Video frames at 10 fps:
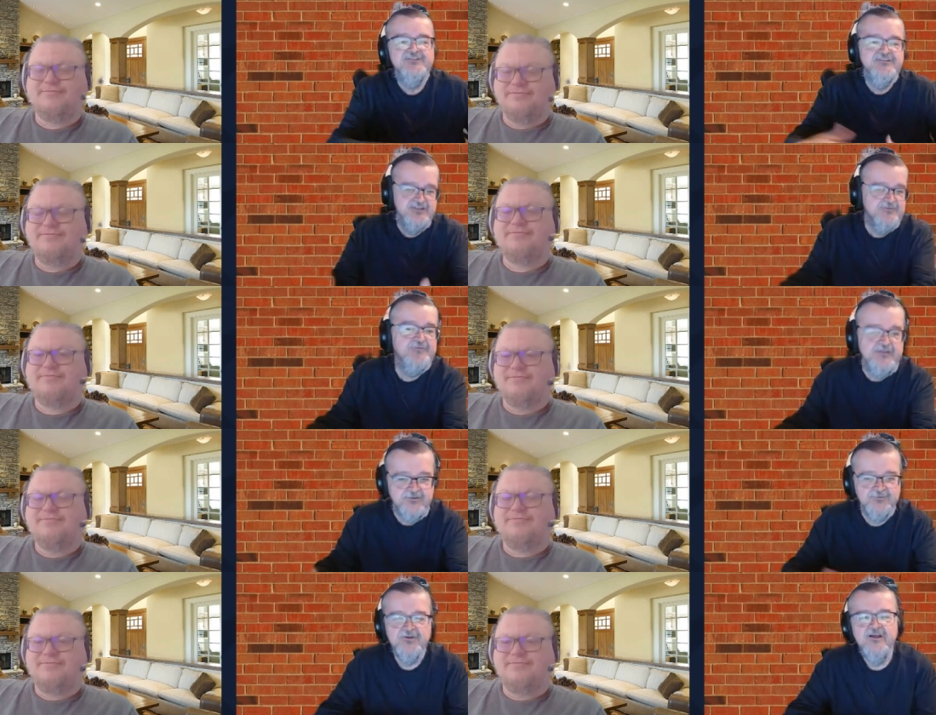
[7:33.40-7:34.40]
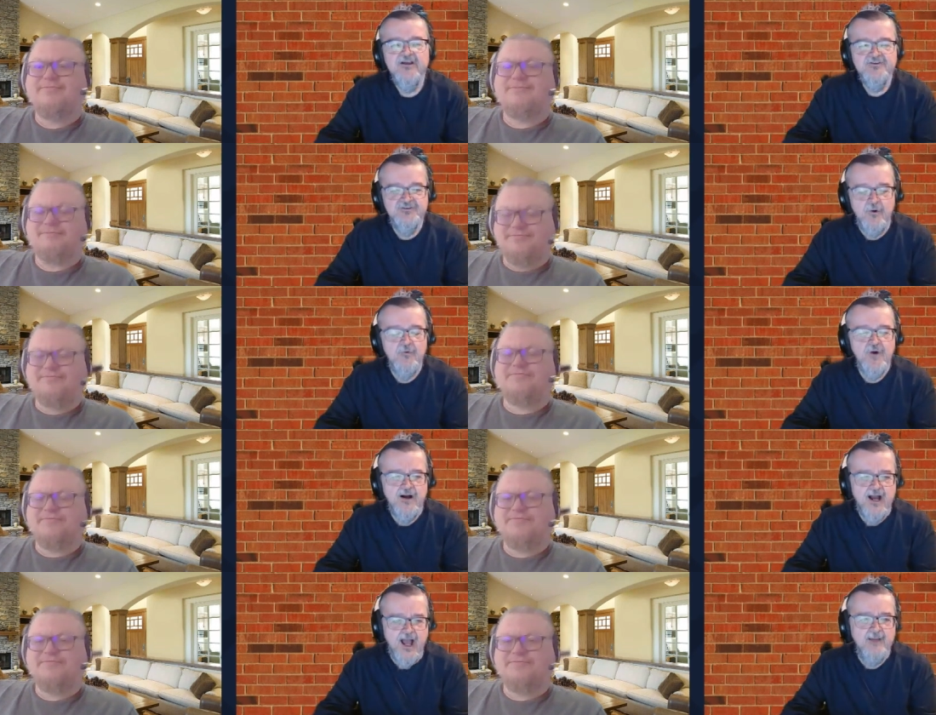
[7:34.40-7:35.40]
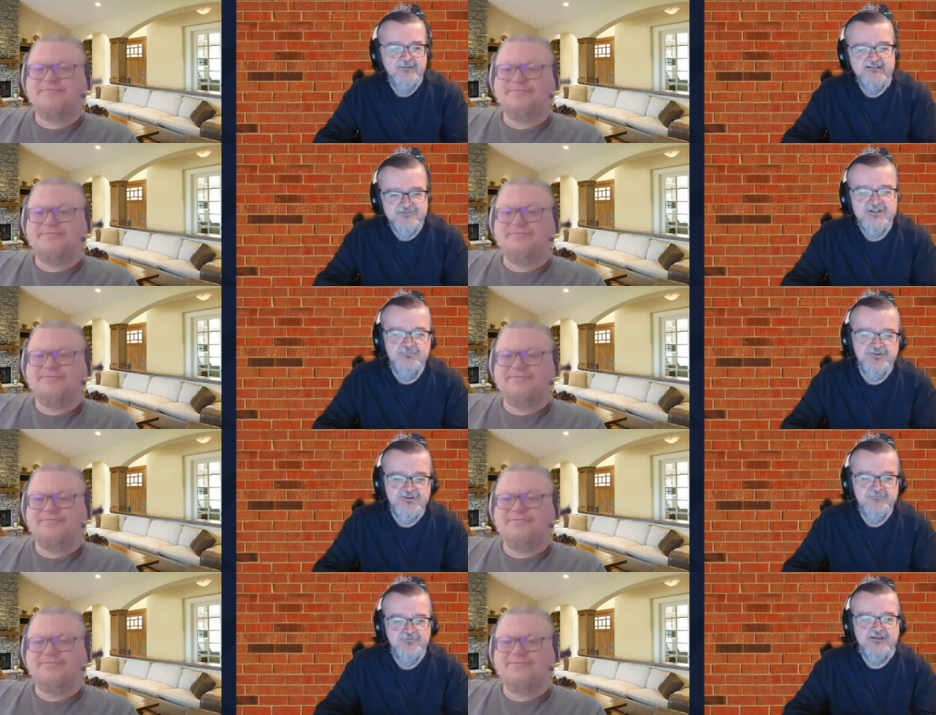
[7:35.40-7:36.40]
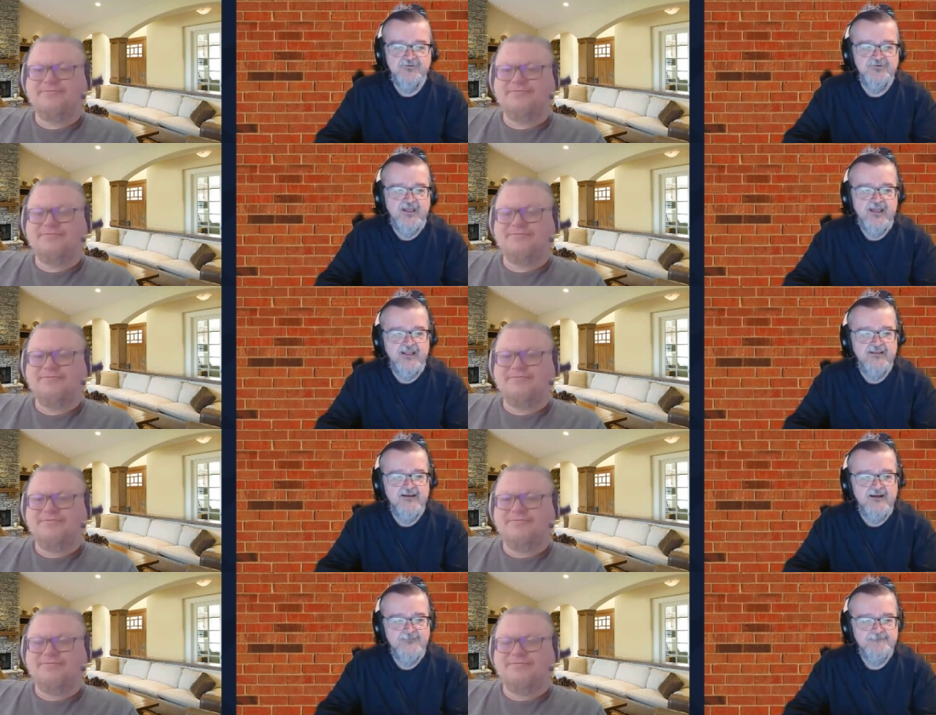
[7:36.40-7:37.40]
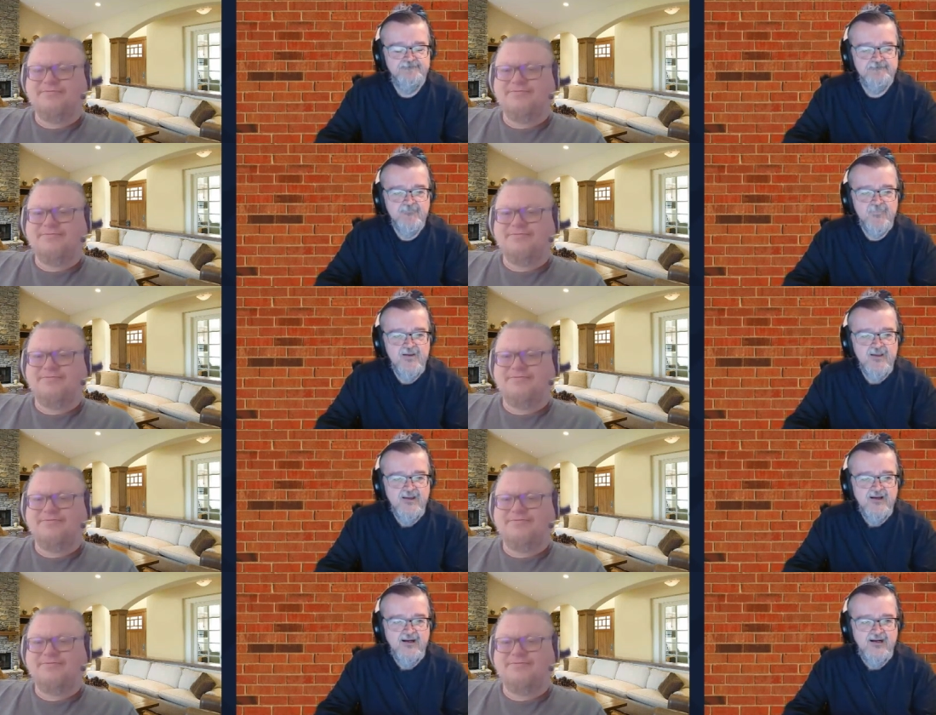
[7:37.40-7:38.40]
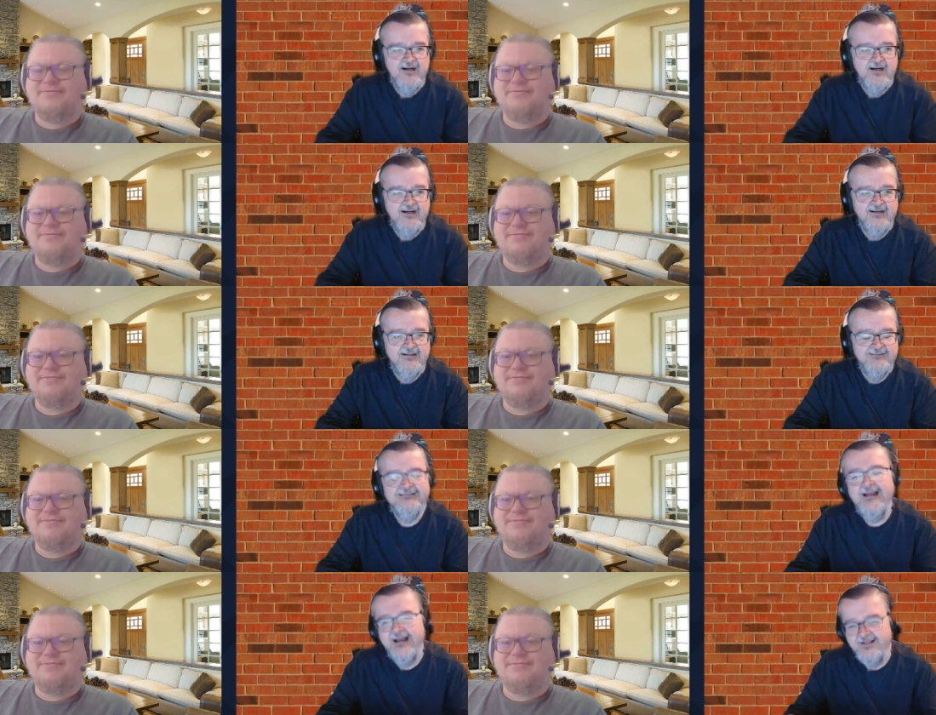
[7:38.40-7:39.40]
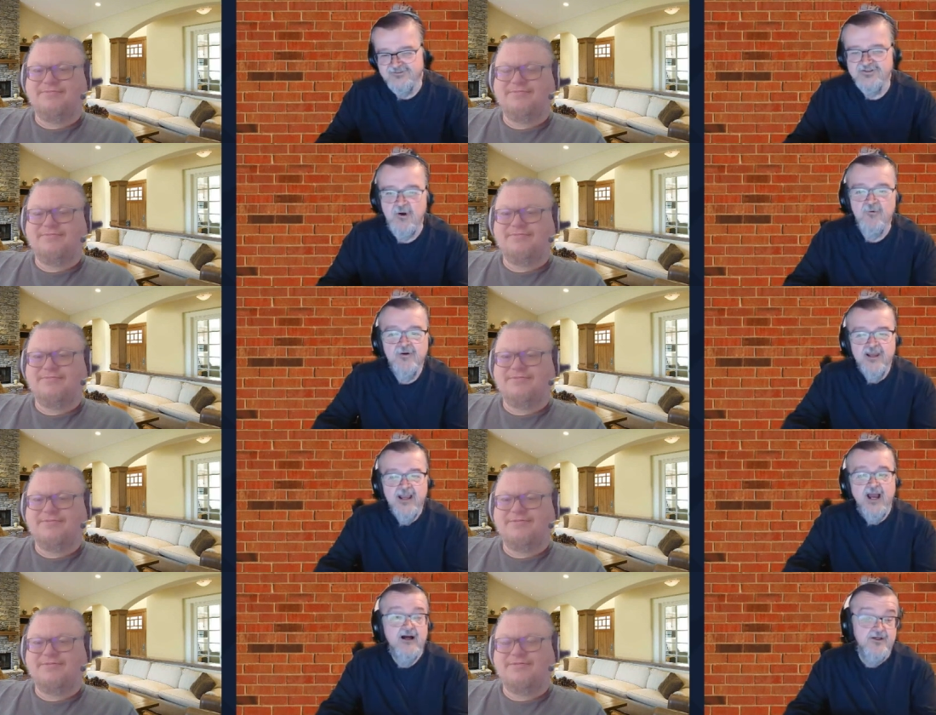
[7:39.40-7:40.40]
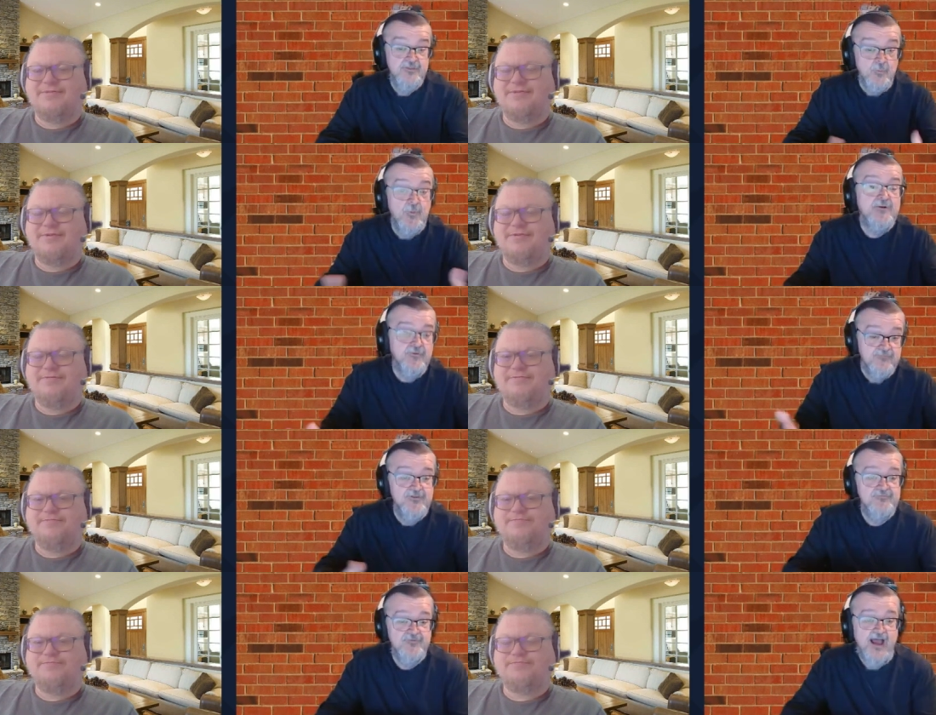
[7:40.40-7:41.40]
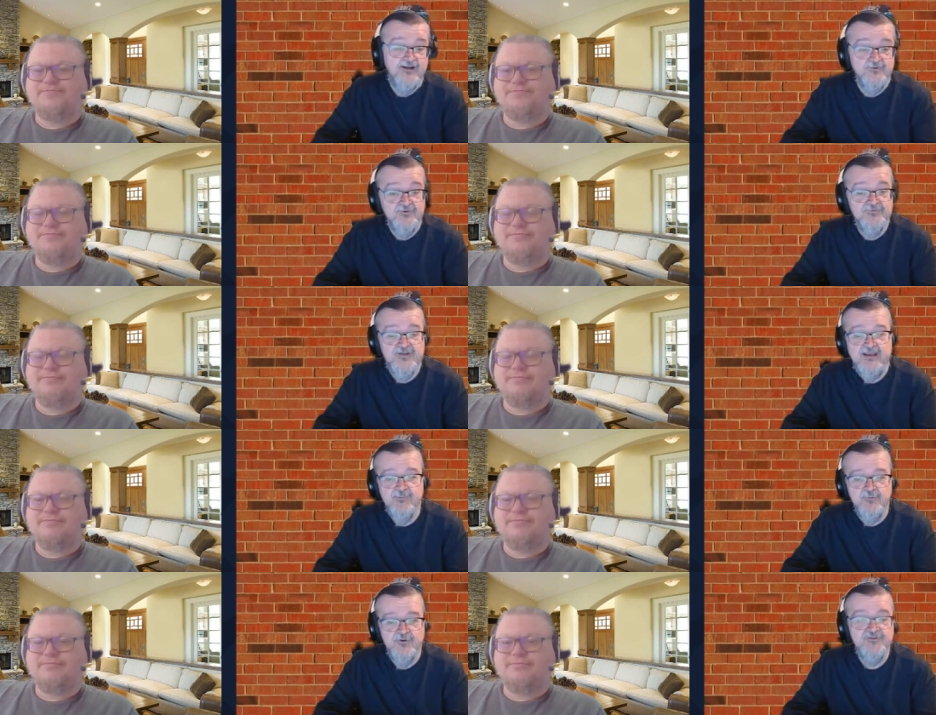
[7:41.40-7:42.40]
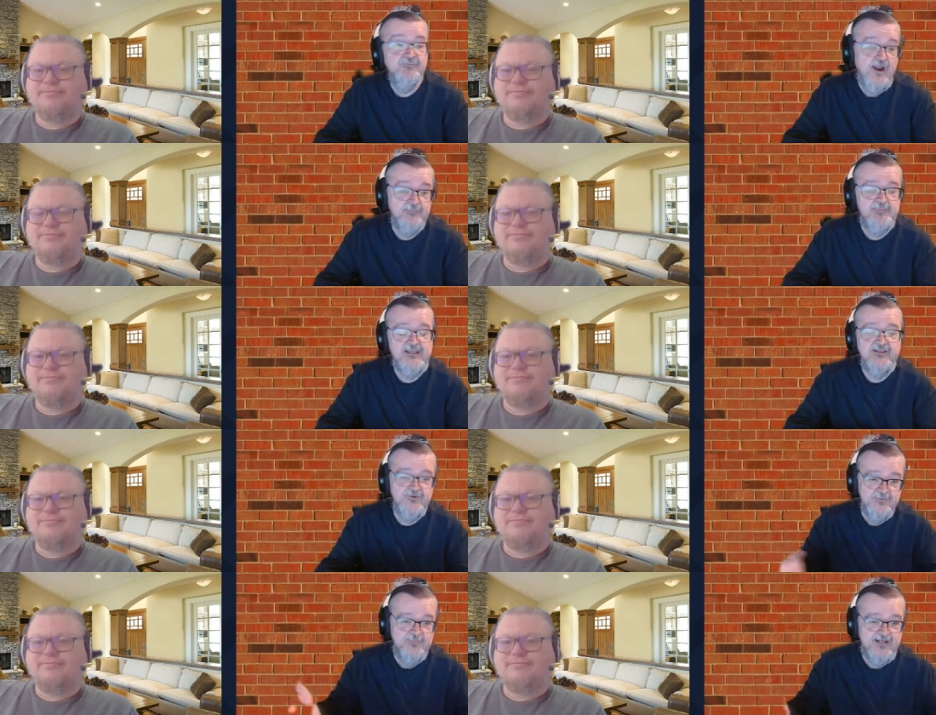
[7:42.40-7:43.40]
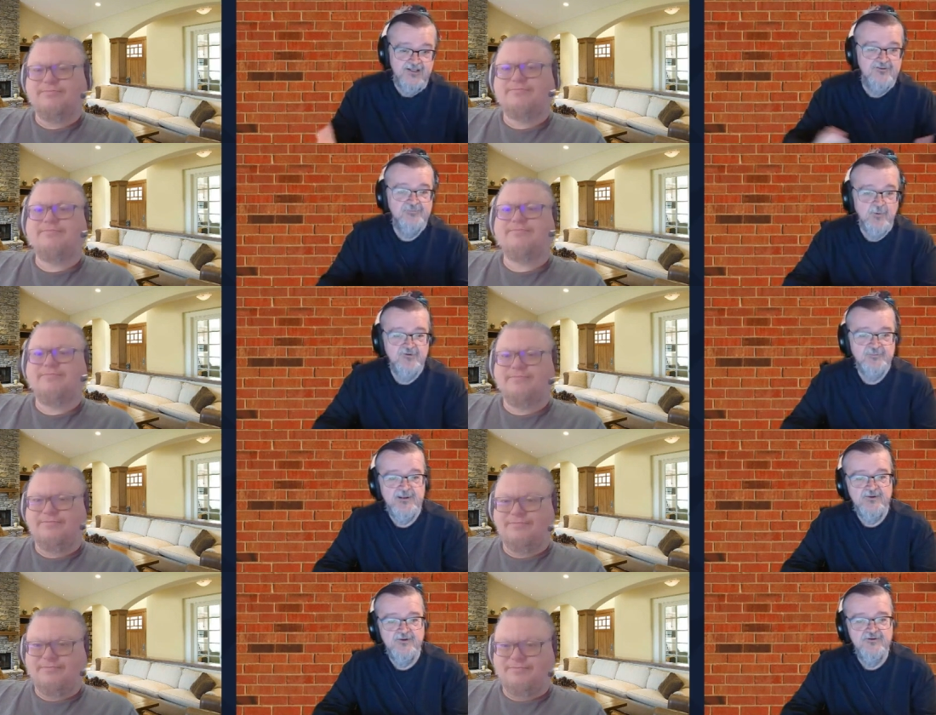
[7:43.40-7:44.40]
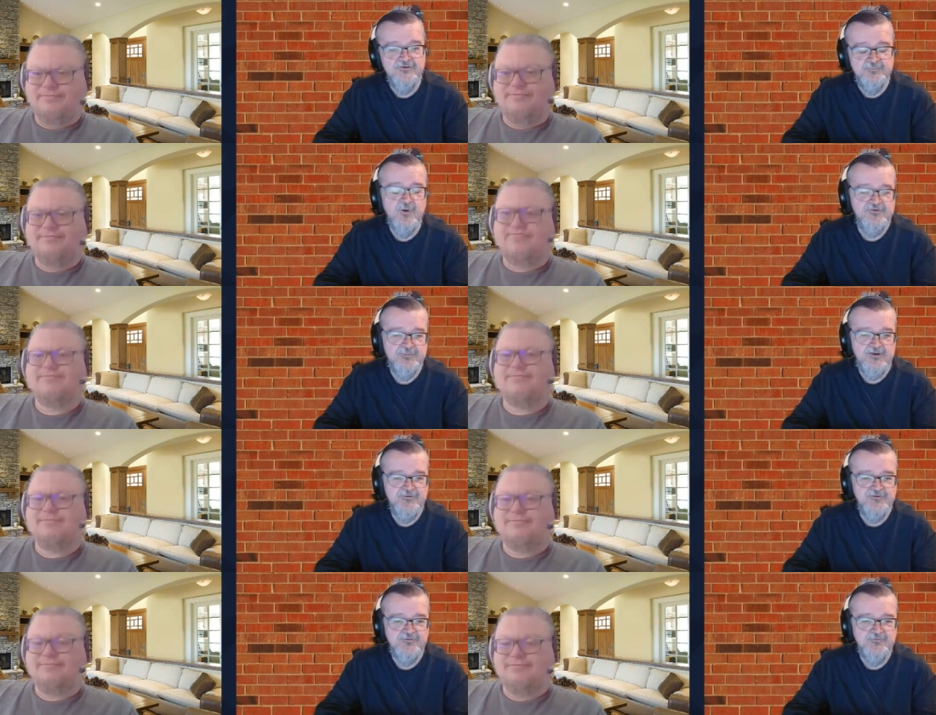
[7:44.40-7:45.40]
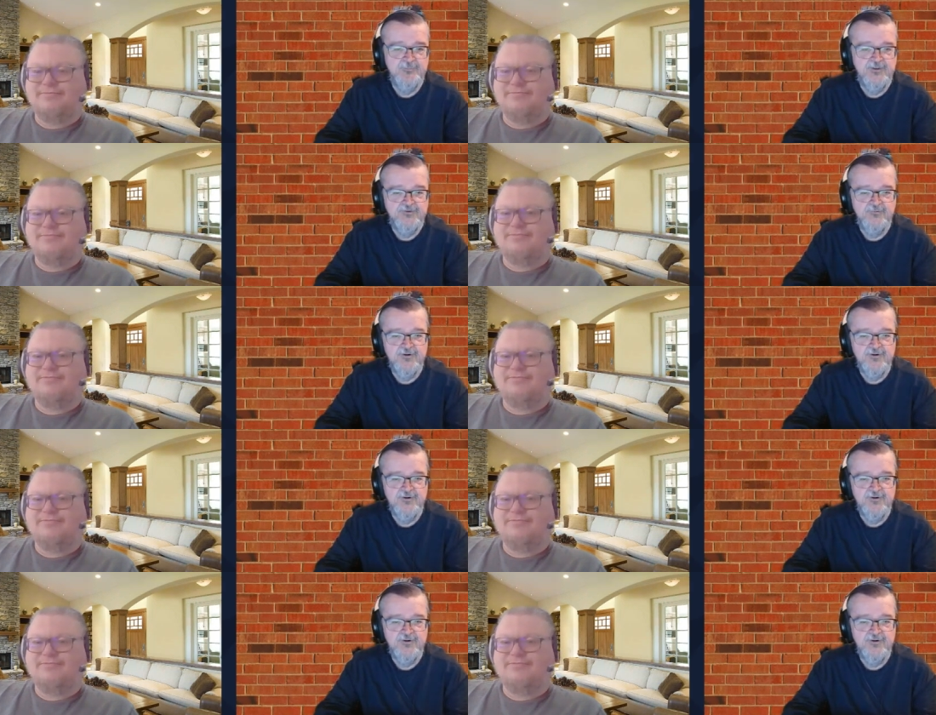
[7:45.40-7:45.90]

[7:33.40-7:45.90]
Speaker 1: is in the field. So mm uh, I believe she was in the field, and uh, uh, yeah. So uh, the winner of the final table was Frank B, who many sports beat, sports bettors are familiar